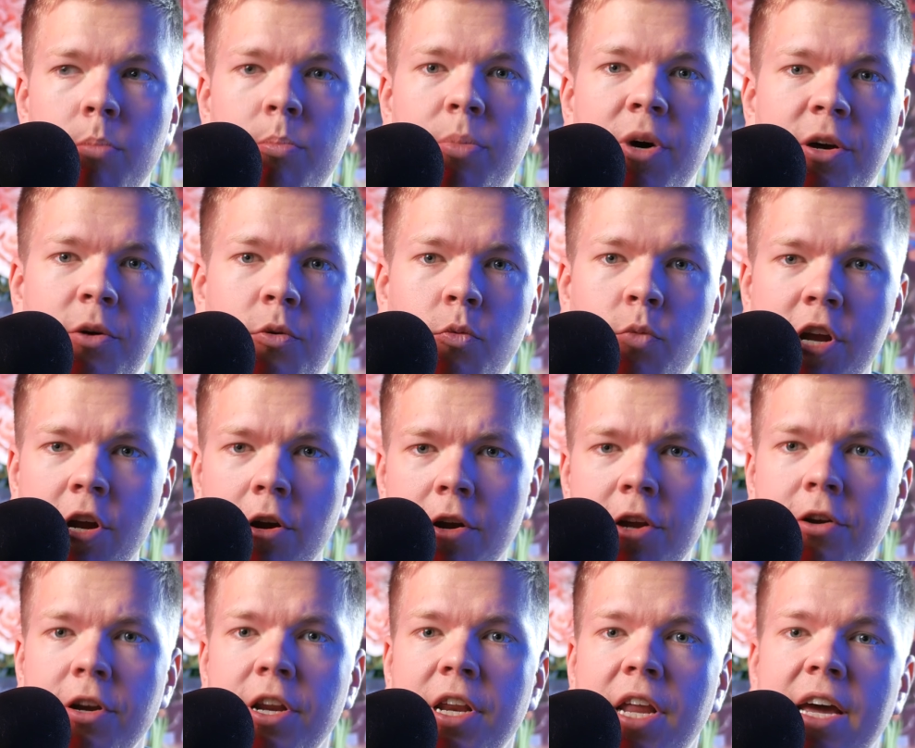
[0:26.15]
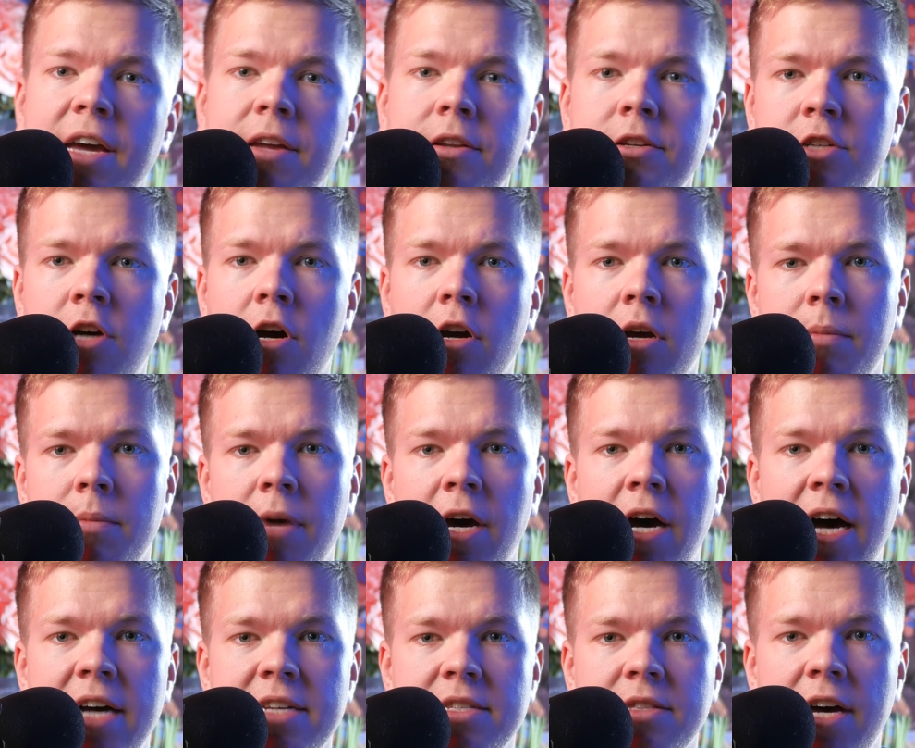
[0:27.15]
But we are here today to talk about
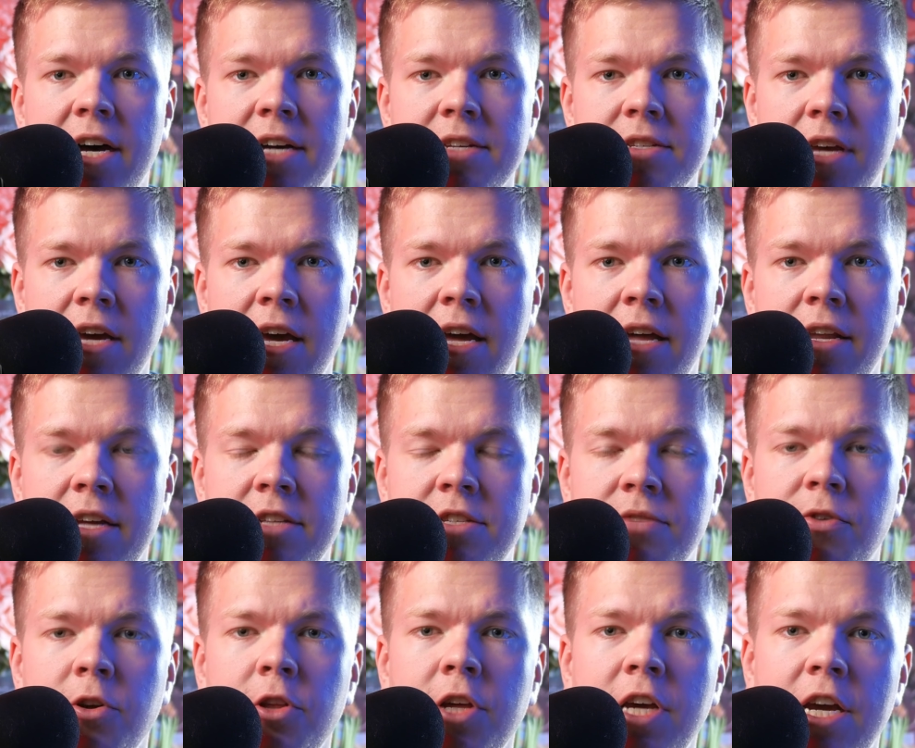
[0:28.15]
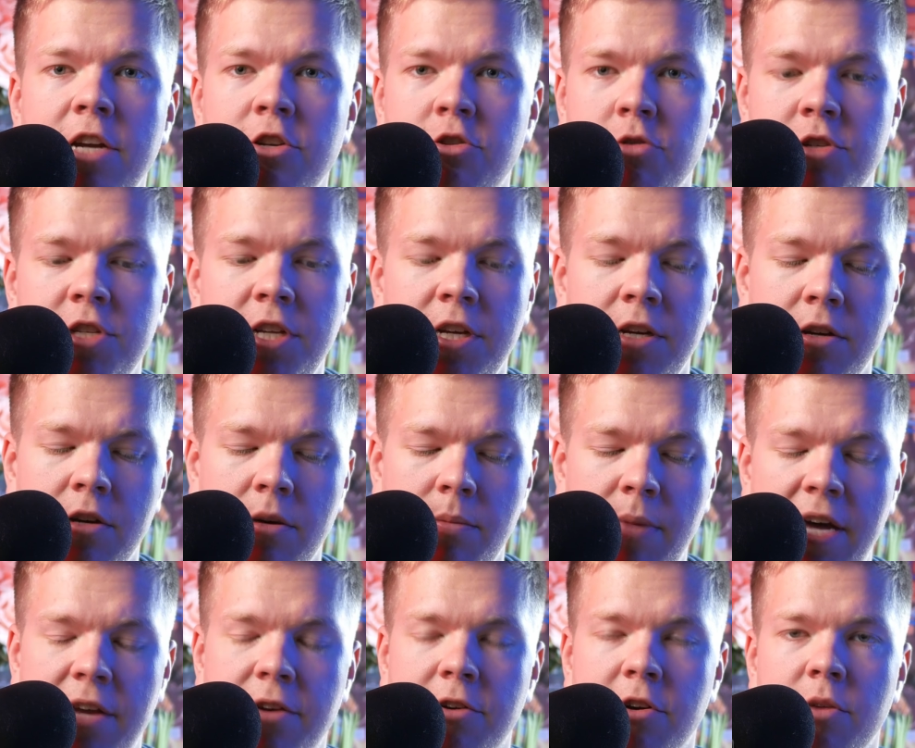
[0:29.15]
Azlask, and it's a really interesting
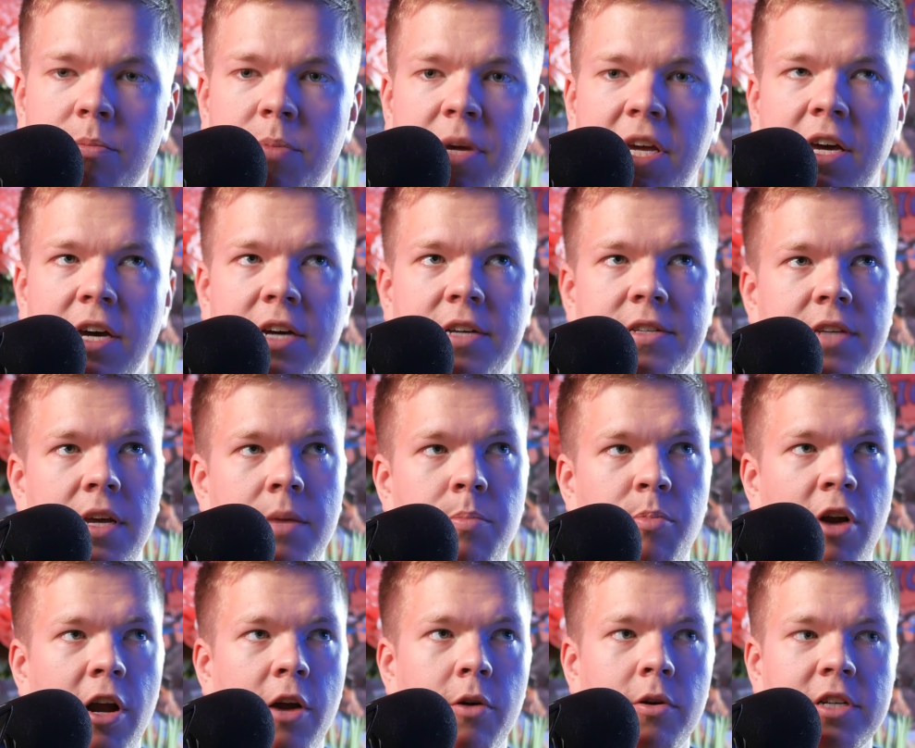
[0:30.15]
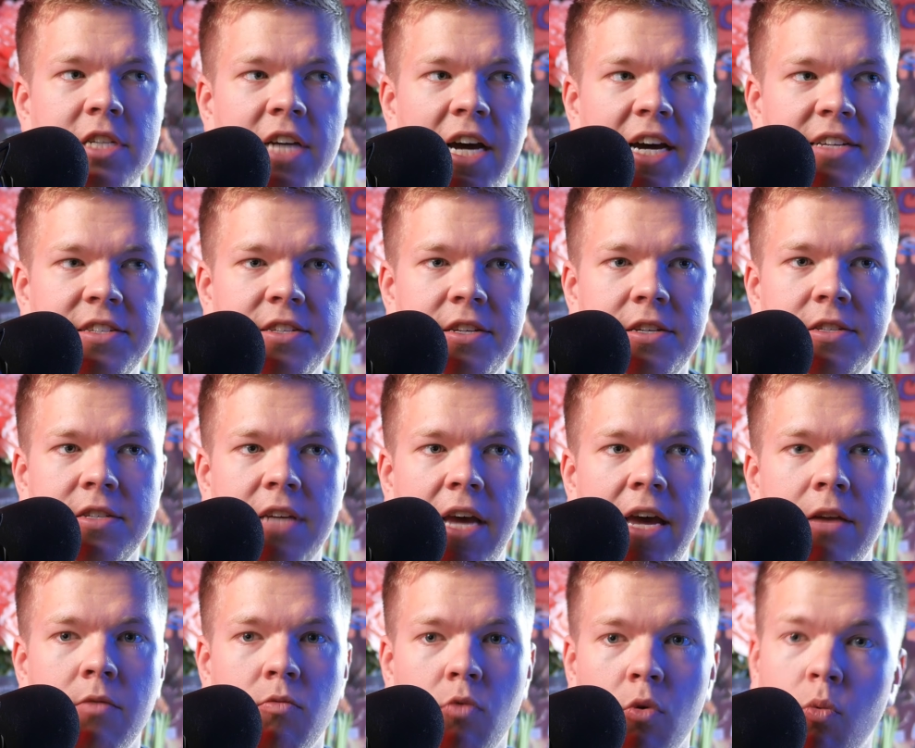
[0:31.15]
commander because it prioritizes
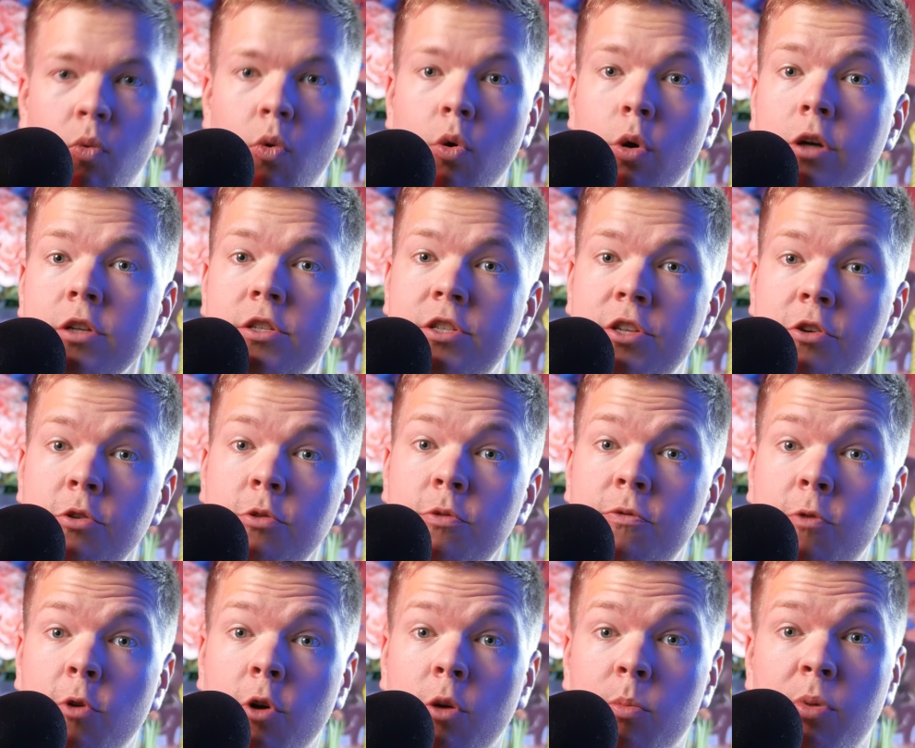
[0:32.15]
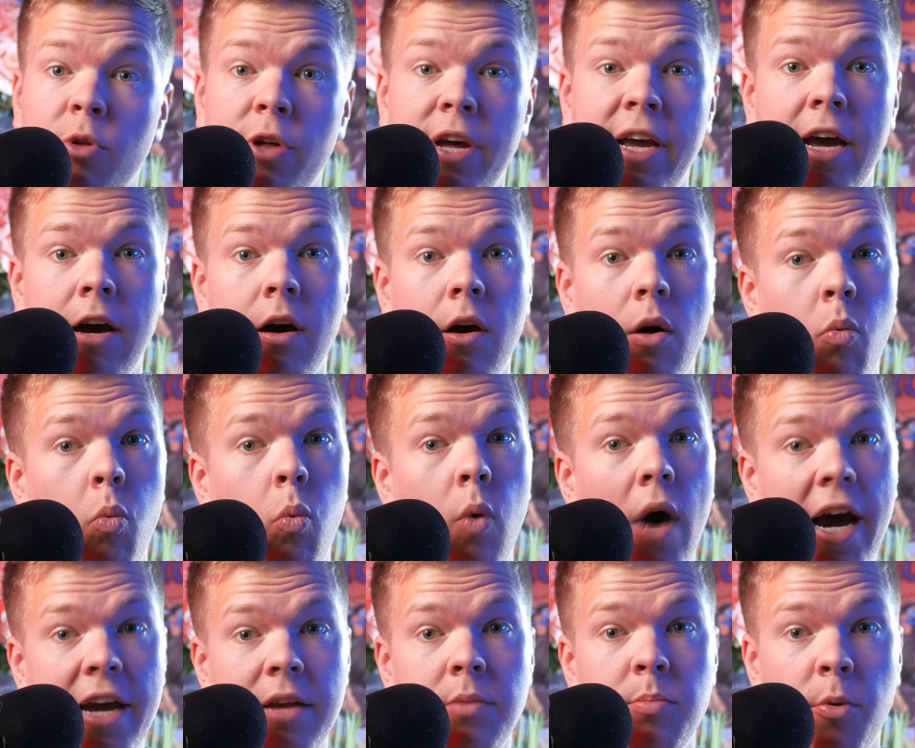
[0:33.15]
and rewards you for playing out a
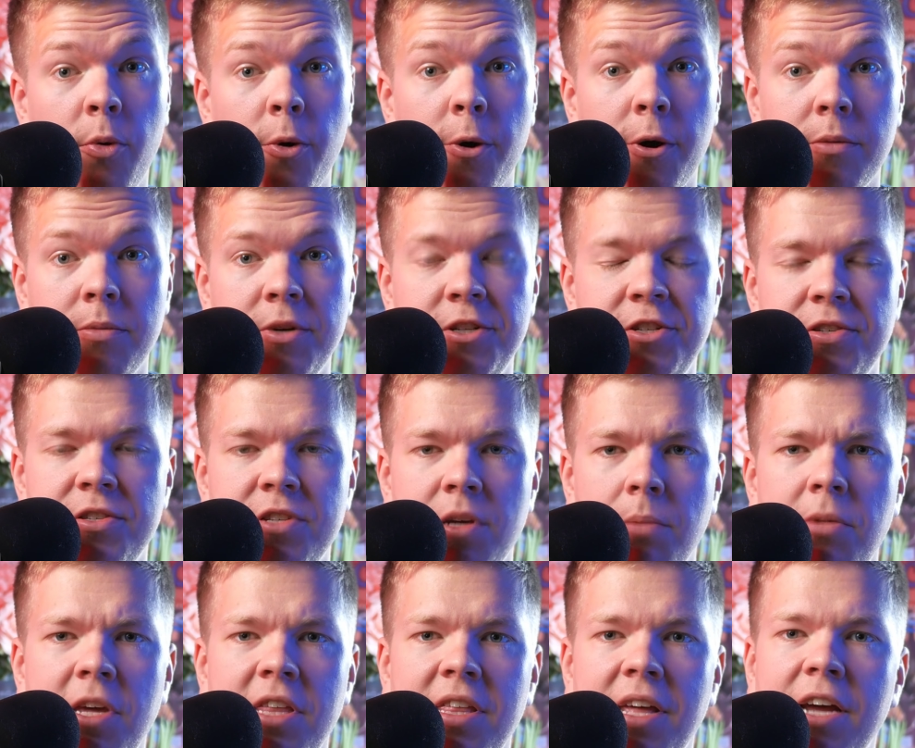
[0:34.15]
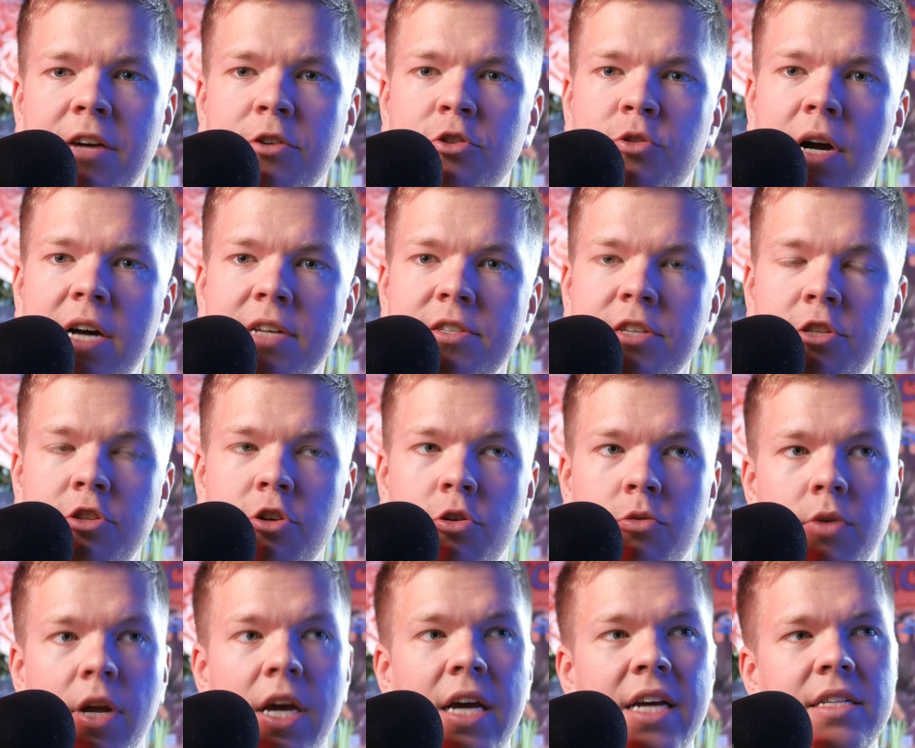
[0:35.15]
wide board, which is something that Eldrazi
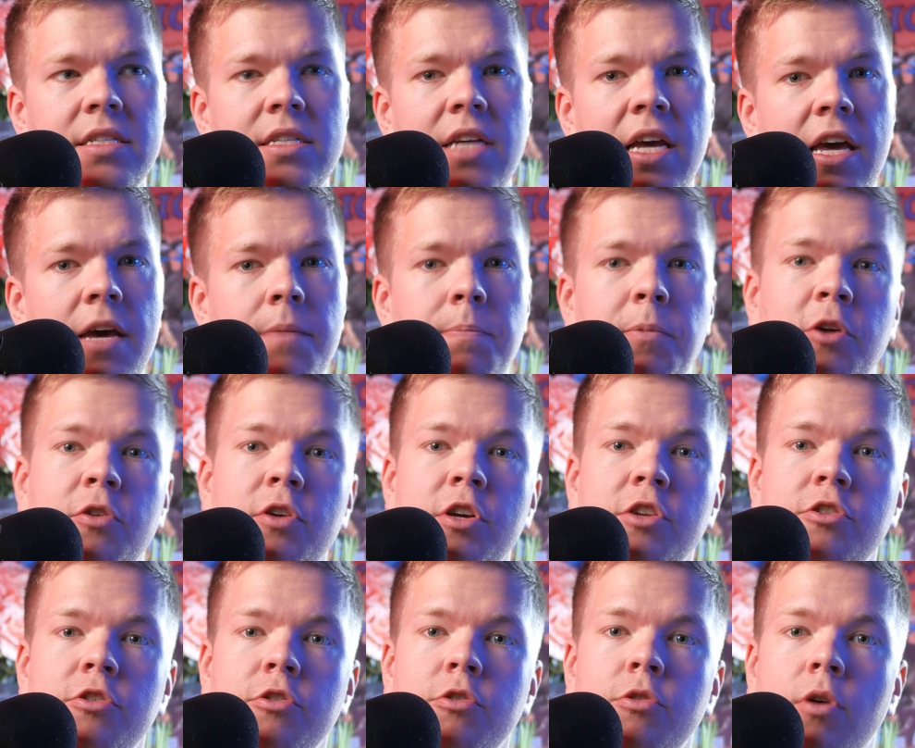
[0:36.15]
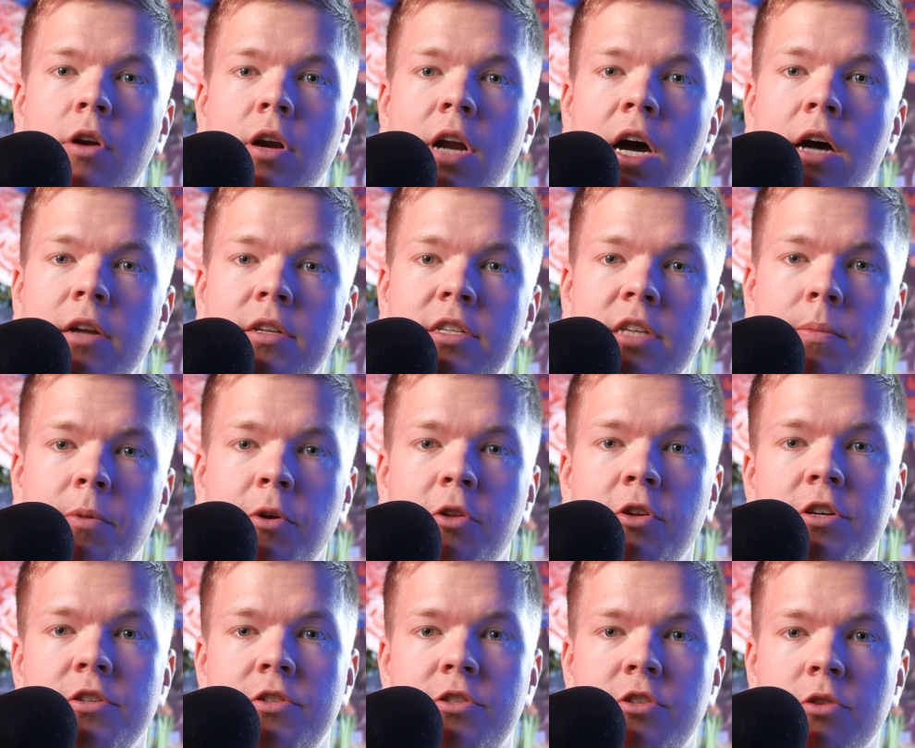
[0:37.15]
don't typically do or not
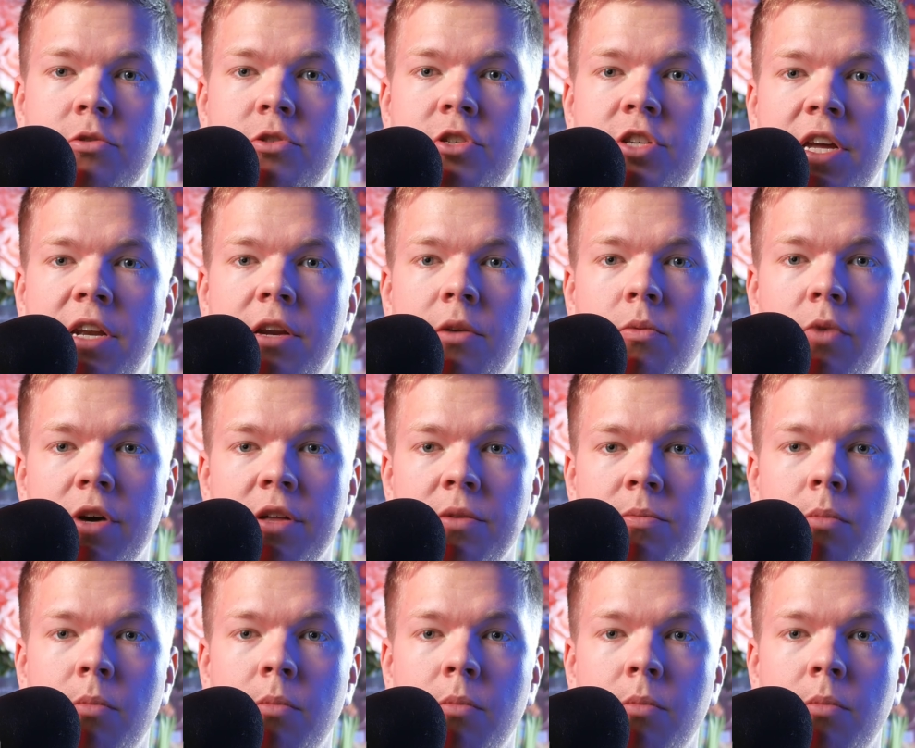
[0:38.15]
typically associated with.